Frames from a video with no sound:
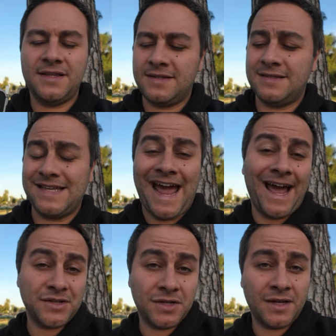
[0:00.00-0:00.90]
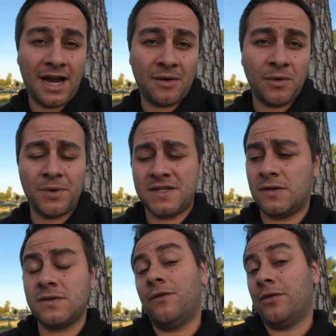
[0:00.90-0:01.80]
It's this action camera, but it's
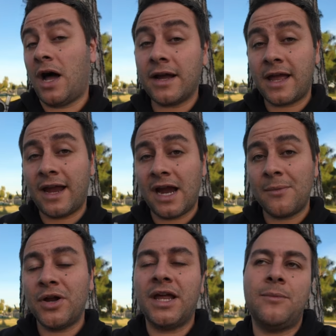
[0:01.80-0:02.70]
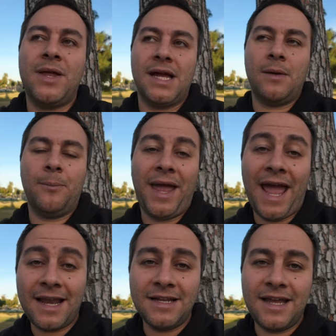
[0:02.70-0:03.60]
also a vlogging camera and it can be a
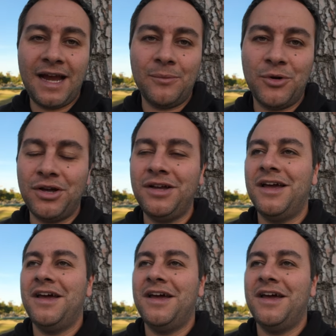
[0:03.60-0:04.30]
companion camera,